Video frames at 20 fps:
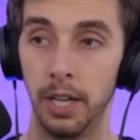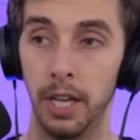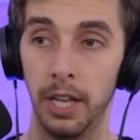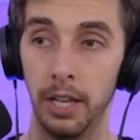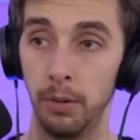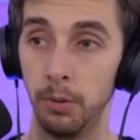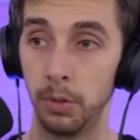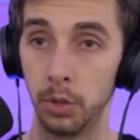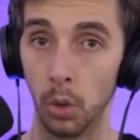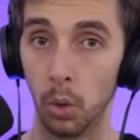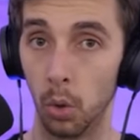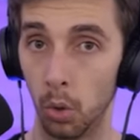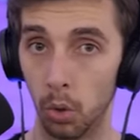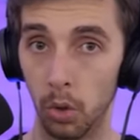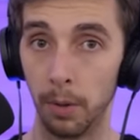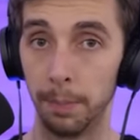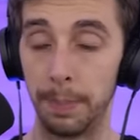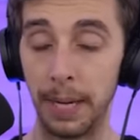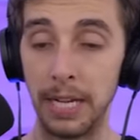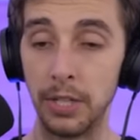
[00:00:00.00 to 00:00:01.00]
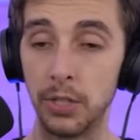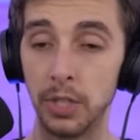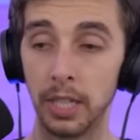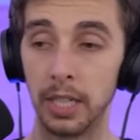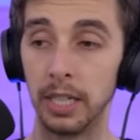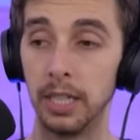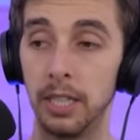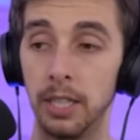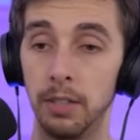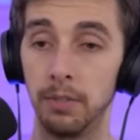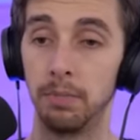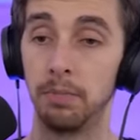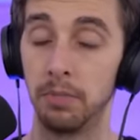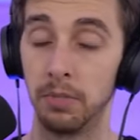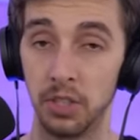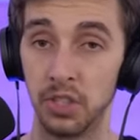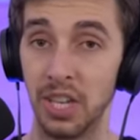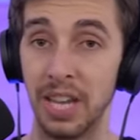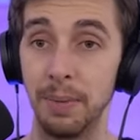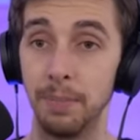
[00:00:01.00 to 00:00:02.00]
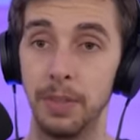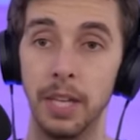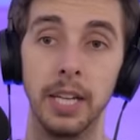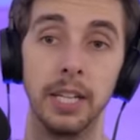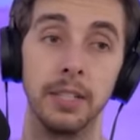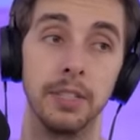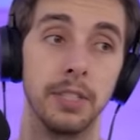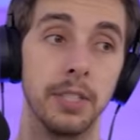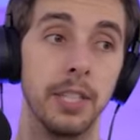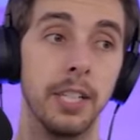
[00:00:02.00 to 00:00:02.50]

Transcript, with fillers: And it was all basically the, the same things.